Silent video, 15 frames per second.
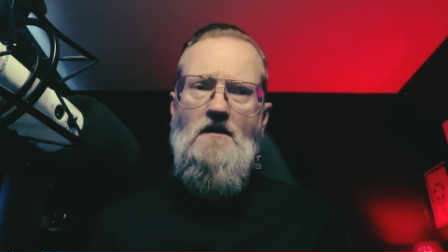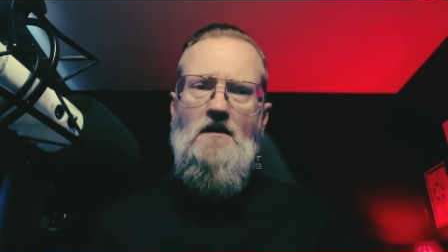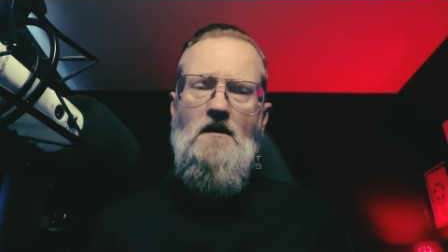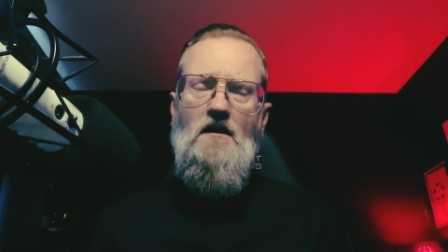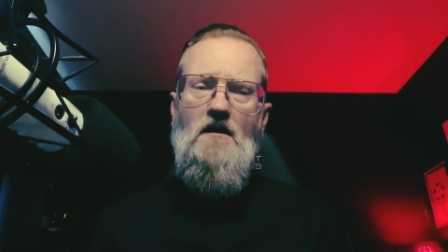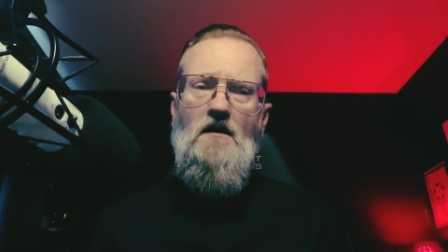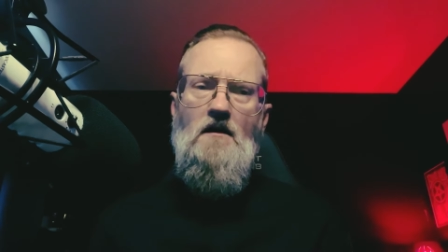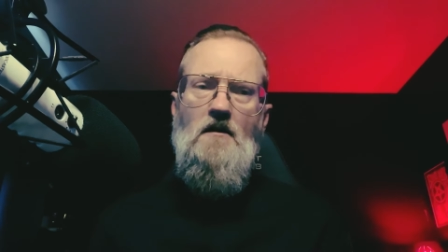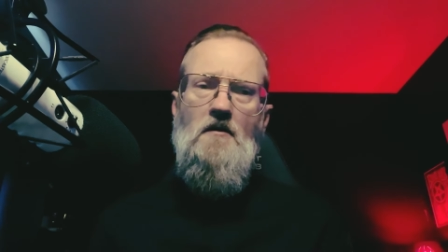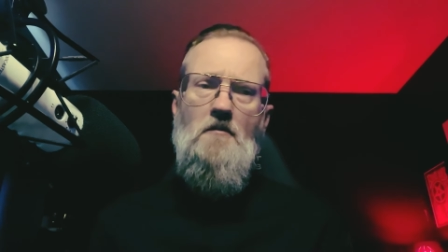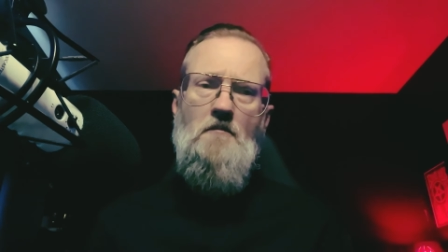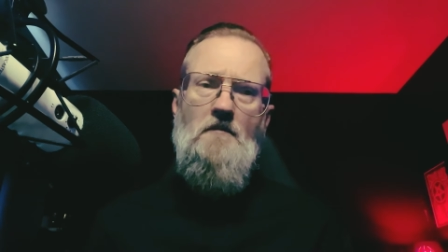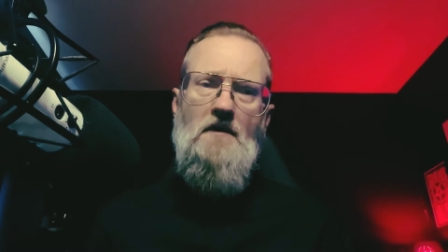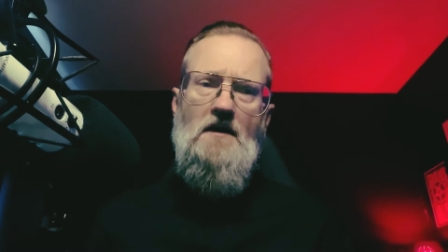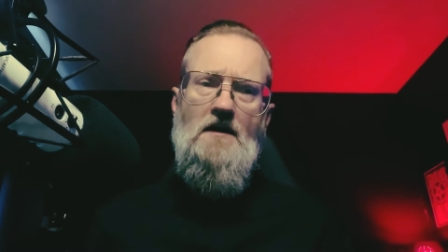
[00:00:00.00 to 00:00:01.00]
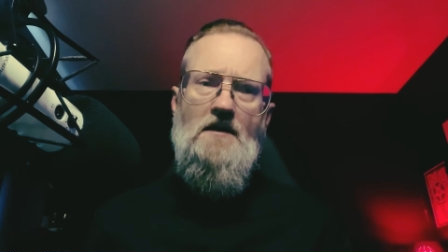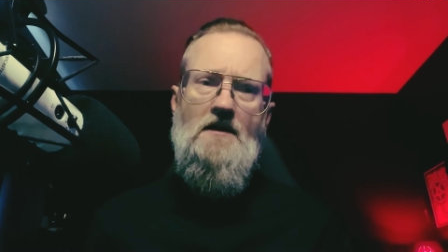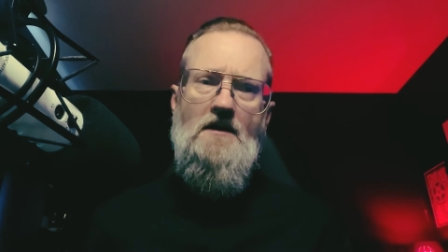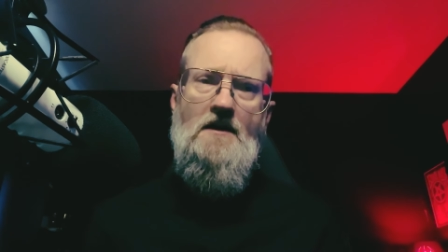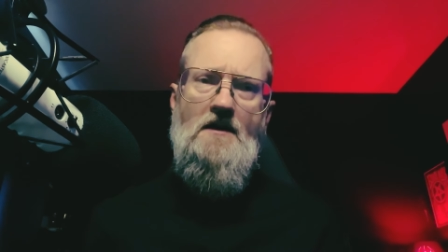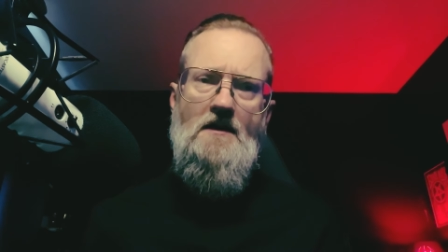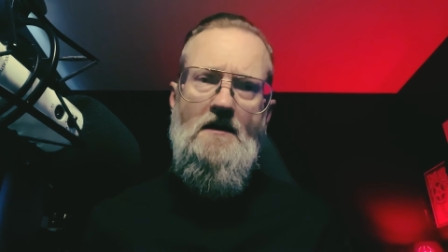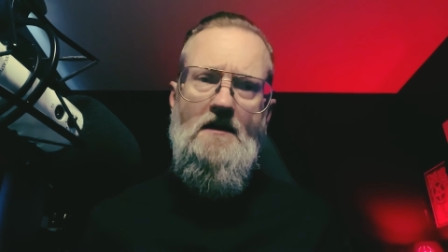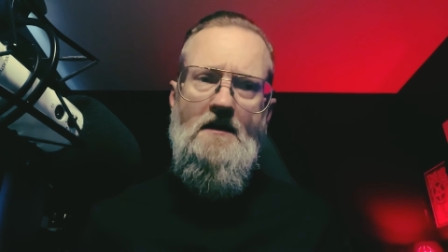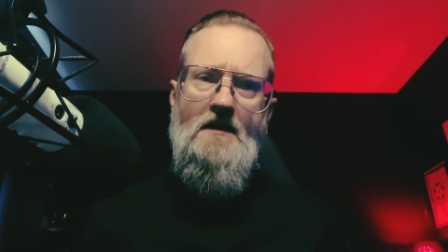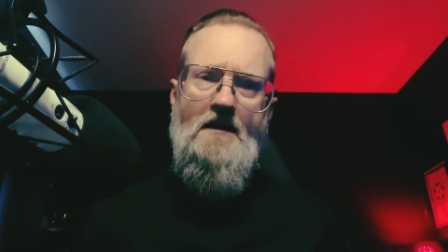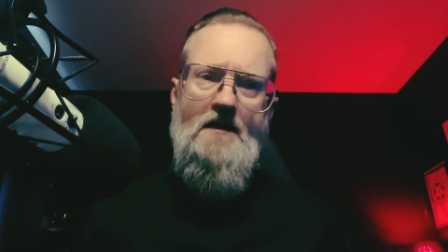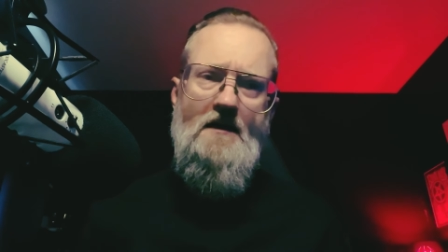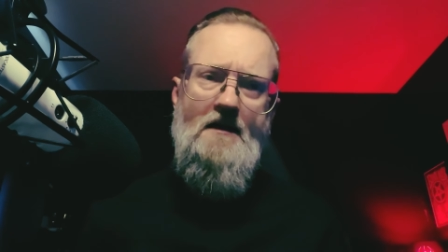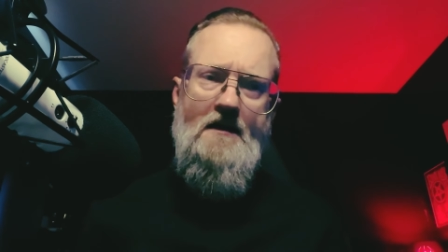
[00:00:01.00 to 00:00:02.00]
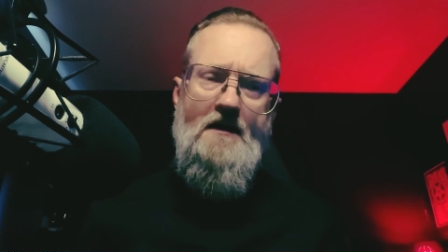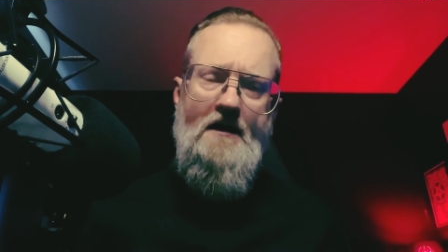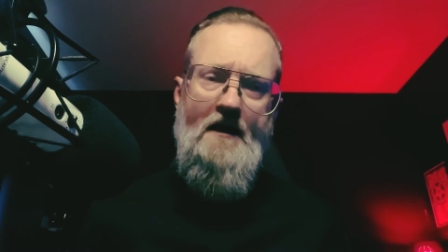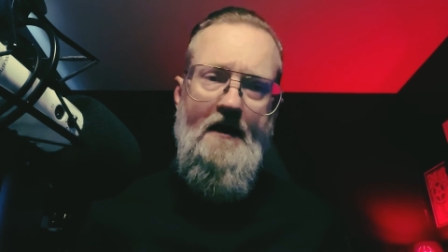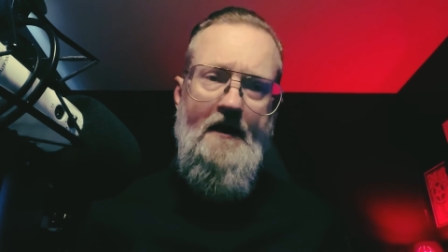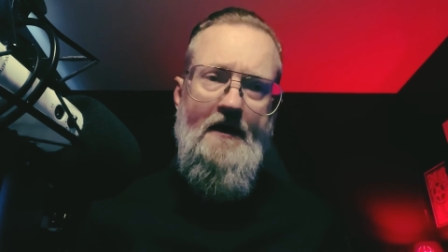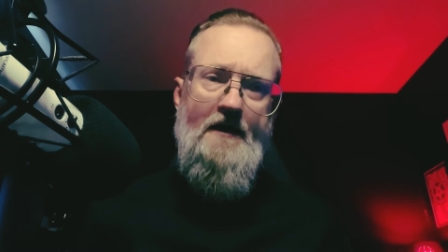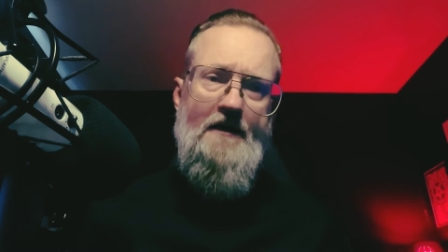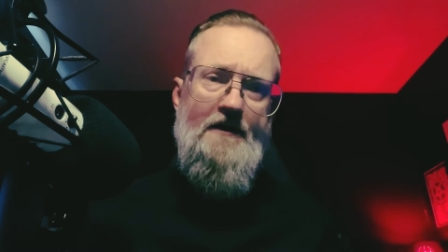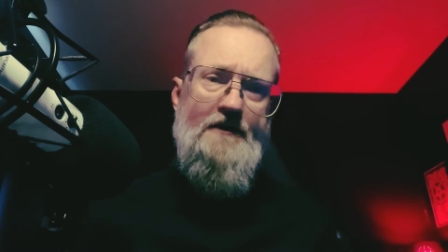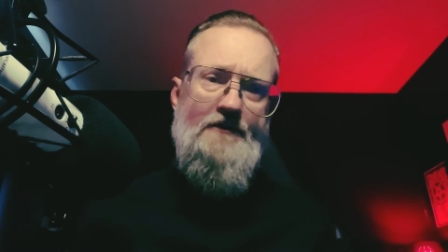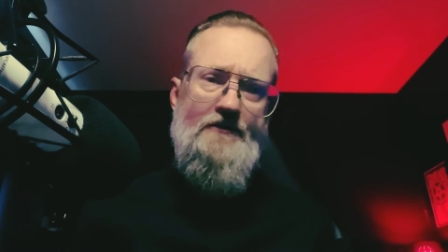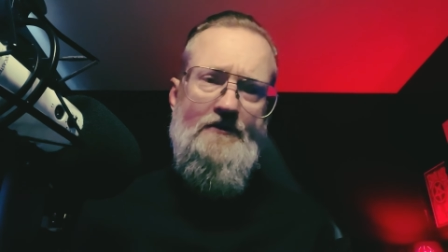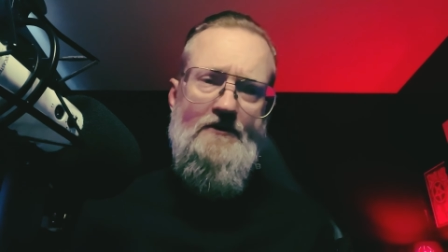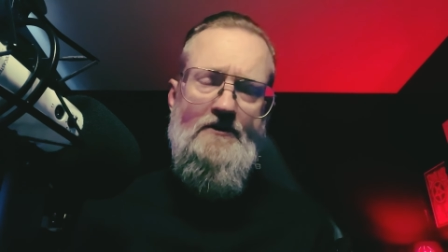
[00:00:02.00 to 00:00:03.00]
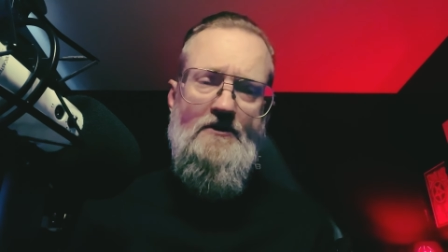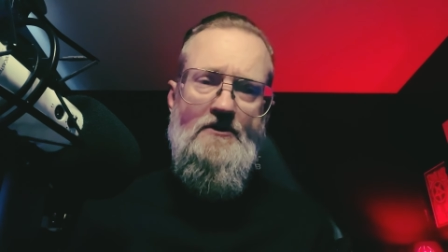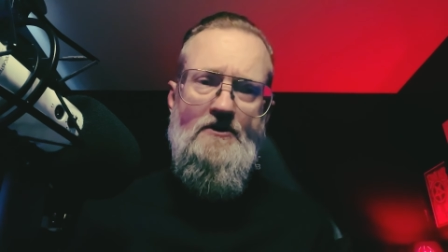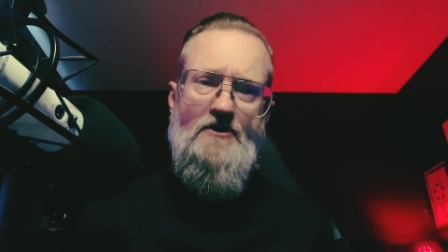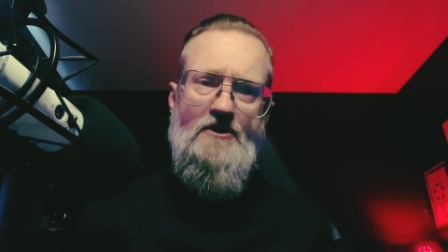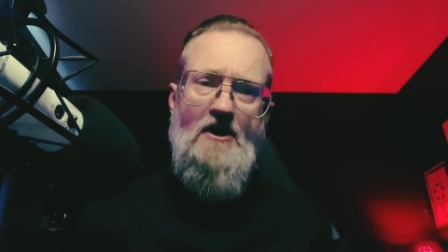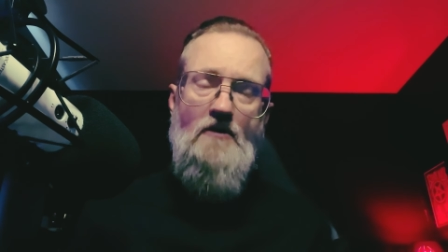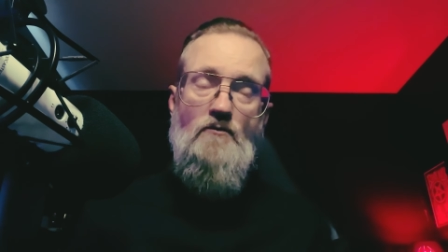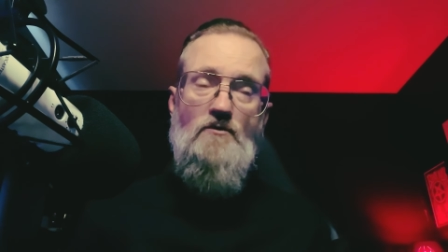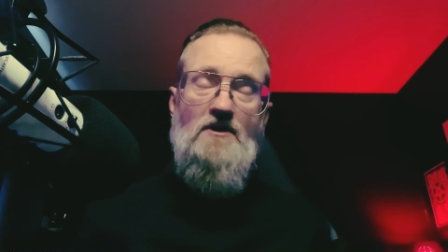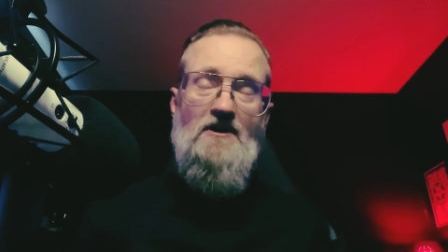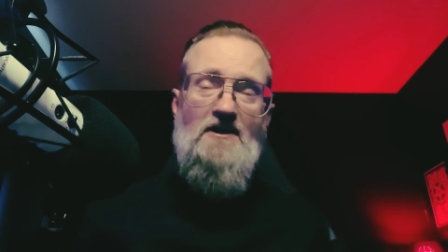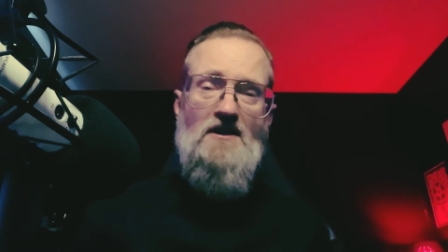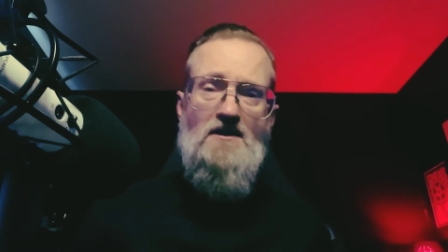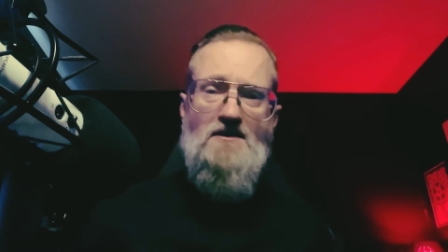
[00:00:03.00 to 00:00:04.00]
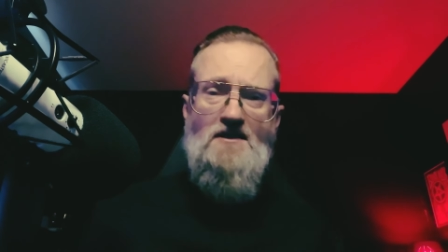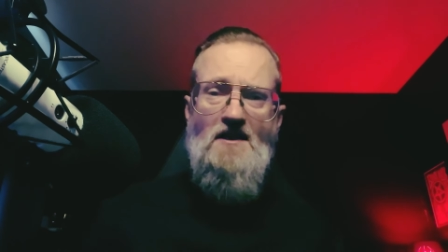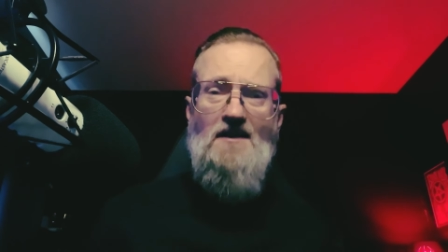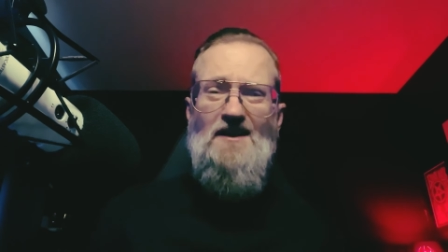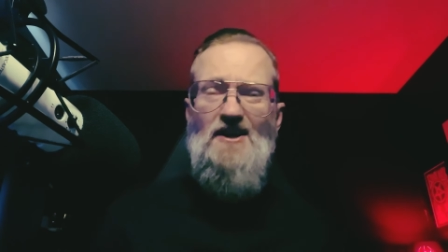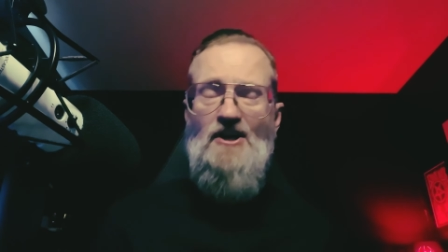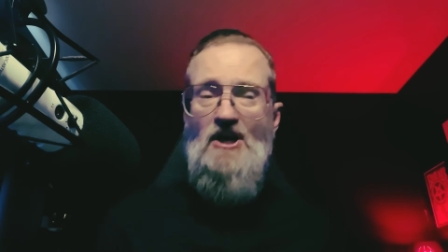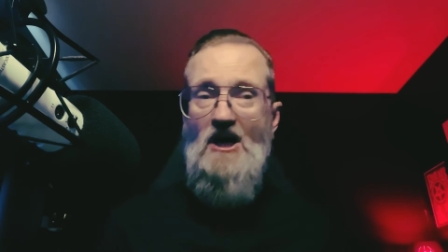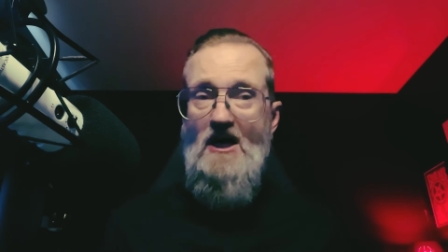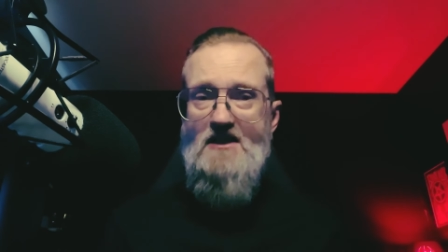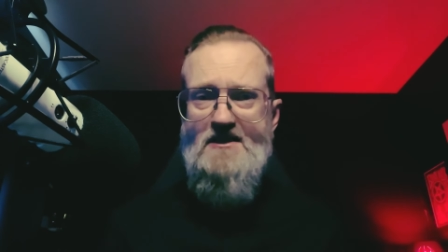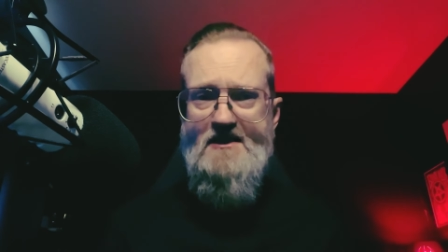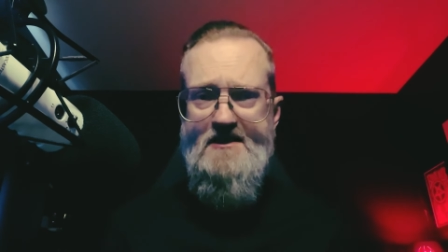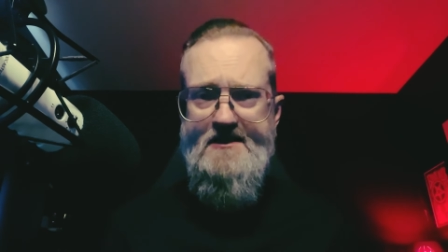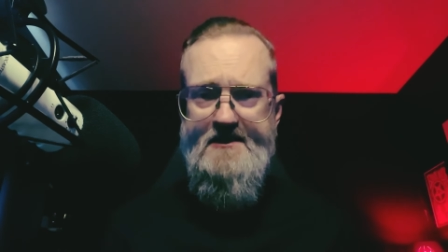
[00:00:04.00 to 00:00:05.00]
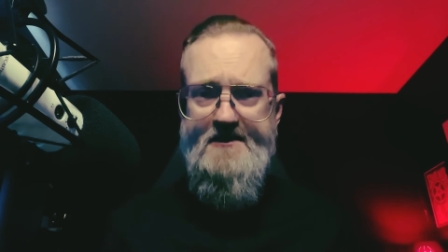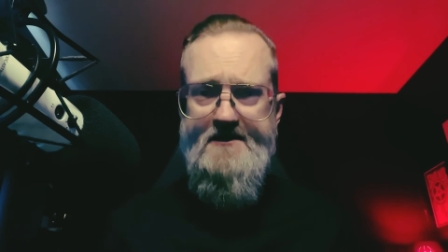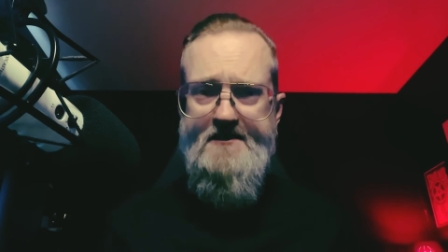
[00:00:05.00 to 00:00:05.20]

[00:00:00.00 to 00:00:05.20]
Um, I got really into nuts.